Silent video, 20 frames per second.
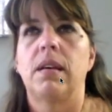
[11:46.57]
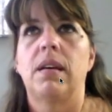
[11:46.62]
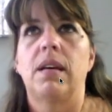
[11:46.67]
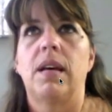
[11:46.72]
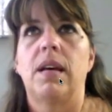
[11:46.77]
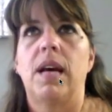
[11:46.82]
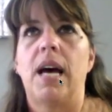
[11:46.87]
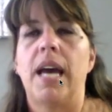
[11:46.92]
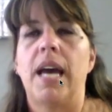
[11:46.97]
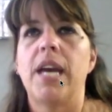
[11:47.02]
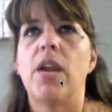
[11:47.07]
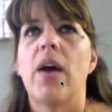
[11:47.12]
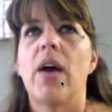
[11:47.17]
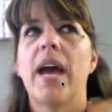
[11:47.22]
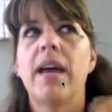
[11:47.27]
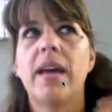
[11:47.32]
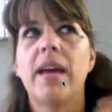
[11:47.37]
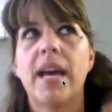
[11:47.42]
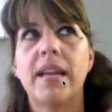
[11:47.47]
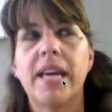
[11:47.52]

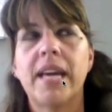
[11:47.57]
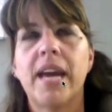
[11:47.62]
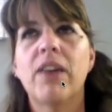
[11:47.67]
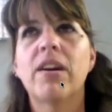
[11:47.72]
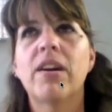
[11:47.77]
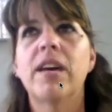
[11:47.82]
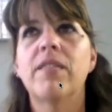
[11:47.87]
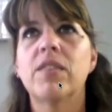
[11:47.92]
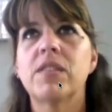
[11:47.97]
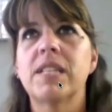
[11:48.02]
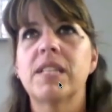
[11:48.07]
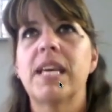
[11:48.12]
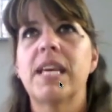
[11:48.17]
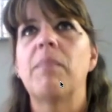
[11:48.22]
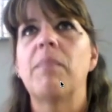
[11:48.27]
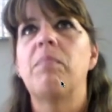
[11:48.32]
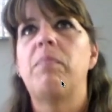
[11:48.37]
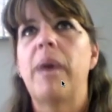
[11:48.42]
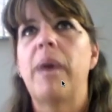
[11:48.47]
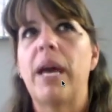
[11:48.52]
And caregivers get
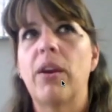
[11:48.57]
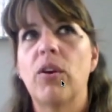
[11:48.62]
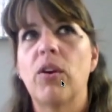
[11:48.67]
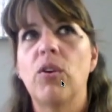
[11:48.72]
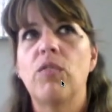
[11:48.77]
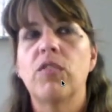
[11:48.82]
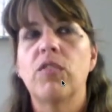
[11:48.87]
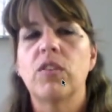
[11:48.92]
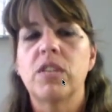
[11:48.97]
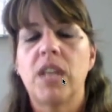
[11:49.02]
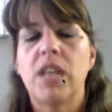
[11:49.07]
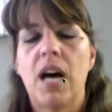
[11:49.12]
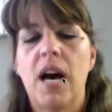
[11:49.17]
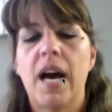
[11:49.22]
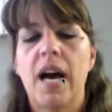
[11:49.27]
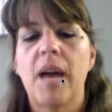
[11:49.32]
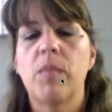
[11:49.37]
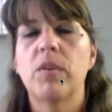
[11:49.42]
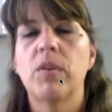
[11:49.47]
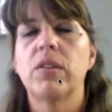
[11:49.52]
better over time
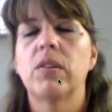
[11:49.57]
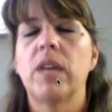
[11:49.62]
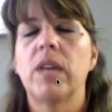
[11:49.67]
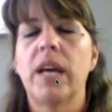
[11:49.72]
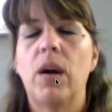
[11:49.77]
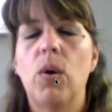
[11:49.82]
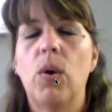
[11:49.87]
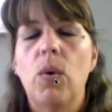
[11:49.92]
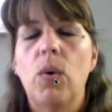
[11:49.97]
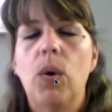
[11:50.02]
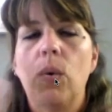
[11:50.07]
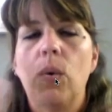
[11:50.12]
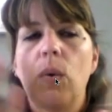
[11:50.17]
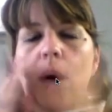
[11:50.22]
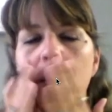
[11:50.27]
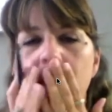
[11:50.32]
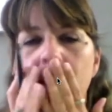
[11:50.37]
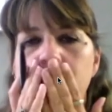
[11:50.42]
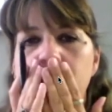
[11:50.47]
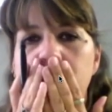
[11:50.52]
where they're like, oh, I'm not
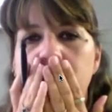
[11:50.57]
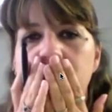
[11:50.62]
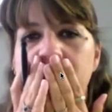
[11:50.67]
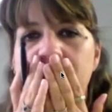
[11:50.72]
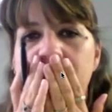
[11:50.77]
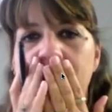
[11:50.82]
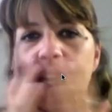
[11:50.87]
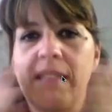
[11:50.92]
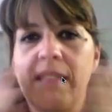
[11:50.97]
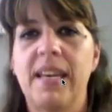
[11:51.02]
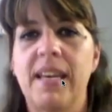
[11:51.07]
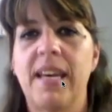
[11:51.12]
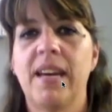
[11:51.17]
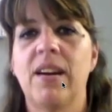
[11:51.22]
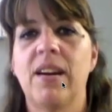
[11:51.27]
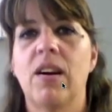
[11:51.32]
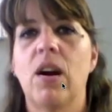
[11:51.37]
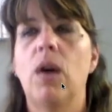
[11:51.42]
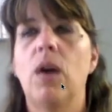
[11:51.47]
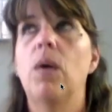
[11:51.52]
supposed to say anything, or,
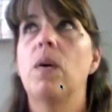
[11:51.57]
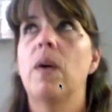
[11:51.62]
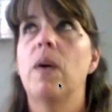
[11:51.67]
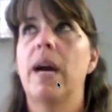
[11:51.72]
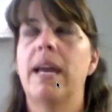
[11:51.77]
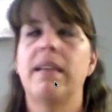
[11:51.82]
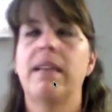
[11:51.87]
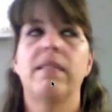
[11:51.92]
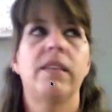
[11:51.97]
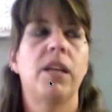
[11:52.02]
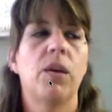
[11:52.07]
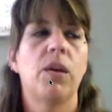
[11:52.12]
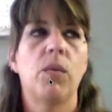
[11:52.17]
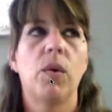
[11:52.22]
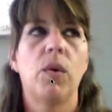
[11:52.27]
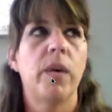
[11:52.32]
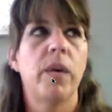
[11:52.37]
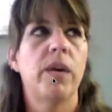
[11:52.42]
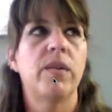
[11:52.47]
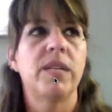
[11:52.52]
and what
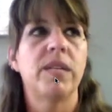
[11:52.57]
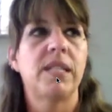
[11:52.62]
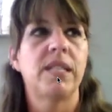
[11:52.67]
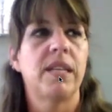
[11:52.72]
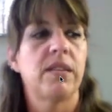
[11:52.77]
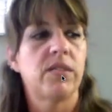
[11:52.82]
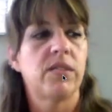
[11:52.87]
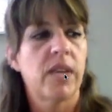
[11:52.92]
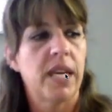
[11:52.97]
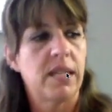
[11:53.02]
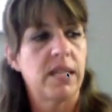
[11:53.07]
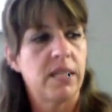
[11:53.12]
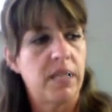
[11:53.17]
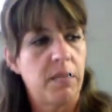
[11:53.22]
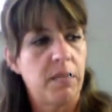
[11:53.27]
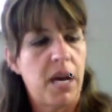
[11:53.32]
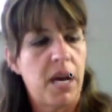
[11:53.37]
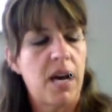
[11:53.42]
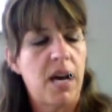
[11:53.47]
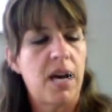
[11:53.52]
we always say is, okay, sit
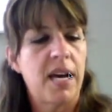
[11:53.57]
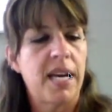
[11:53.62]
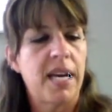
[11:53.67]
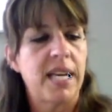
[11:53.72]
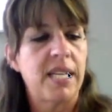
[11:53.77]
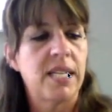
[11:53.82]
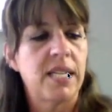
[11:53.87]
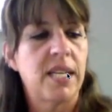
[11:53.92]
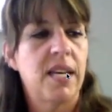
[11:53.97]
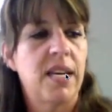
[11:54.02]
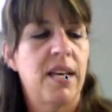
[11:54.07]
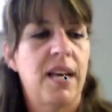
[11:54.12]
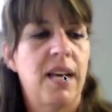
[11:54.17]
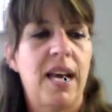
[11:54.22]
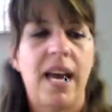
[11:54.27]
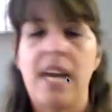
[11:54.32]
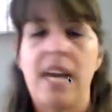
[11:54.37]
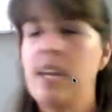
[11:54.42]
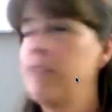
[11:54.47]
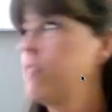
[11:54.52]
behind. And
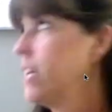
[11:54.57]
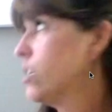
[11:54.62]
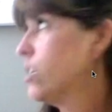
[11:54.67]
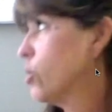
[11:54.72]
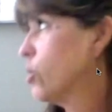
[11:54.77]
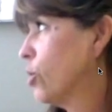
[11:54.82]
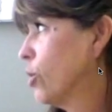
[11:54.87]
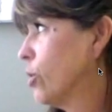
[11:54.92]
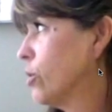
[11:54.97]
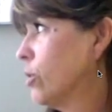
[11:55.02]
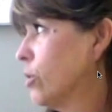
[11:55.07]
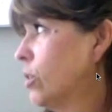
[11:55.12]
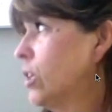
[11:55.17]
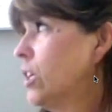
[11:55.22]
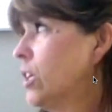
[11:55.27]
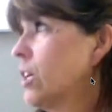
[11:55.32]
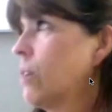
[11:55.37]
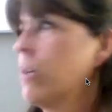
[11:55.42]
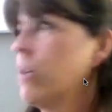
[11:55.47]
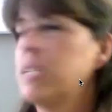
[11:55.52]
if they turn to look,
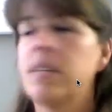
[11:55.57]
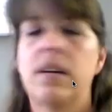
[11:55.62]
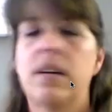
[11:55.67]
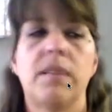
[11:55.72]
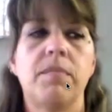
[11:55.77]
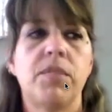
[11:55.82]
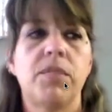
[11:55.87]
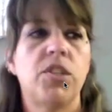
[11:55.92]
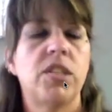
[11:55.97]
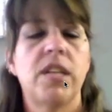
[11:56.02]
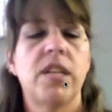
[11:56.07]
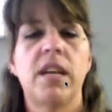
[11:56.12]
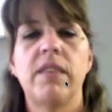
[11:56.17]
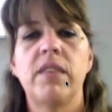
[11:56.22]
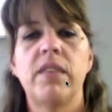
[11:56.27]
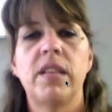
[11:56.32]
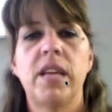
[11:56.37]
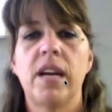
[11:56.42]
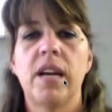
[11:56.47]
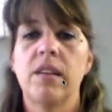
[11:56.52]
we say, oh, she's not even
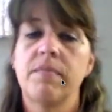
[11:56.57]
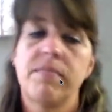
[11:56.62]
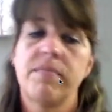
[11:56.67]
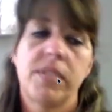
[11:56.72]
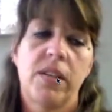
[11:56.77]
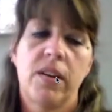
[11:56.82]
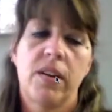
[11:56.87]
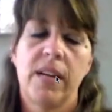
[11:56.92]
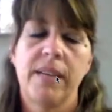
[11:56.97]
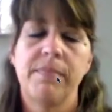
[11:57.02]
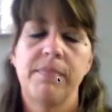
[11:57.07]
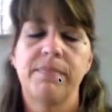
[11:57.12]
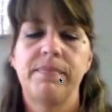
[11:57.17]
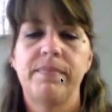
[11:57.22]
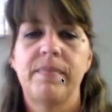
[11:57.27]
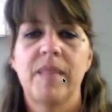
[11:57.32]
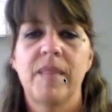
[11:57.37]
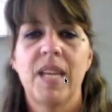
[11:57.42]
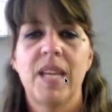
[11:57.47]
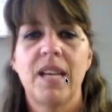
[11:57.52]
there. Sorry.
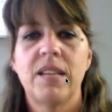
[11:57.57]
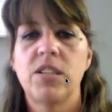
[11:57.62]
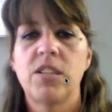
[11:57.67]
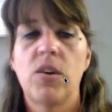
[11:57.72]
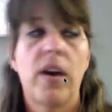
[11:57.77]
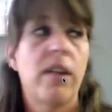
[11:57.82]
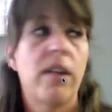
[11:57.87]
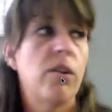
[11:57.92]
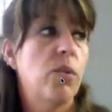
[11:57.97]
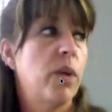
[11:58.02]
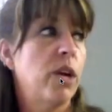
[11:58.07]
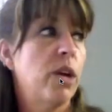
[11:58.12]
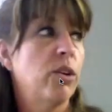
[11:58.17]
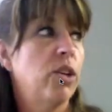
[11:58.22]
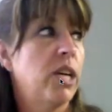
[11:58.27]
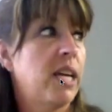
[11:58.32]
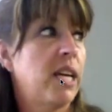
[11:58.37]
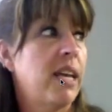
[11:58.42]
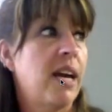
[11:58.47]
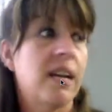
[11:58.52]
So I don't know what you're looking
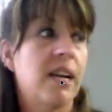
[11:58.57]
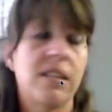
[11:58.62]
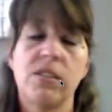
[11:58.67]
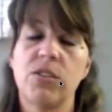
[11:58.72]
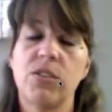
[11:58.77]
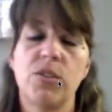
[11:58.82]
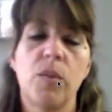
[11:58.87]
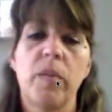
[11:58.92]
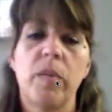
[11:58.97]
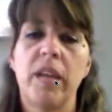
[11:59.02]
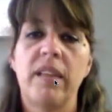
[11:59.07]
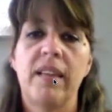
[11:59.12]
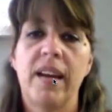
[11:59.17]
at because there's nobody there.